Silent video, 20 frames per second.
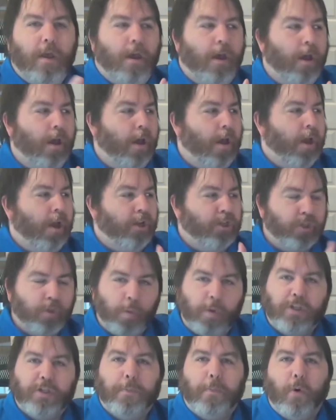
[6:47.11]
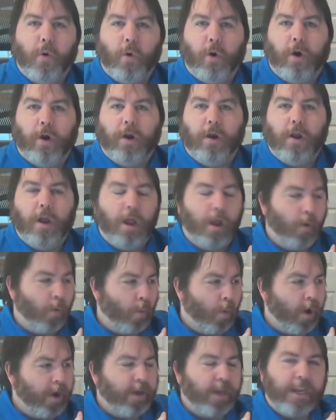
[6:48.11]
a switch port,
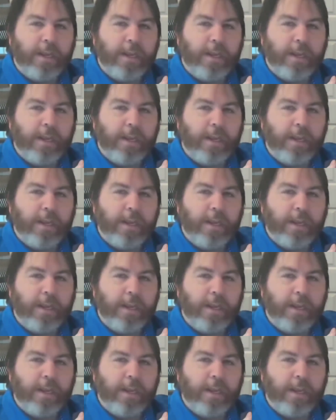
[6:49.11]
one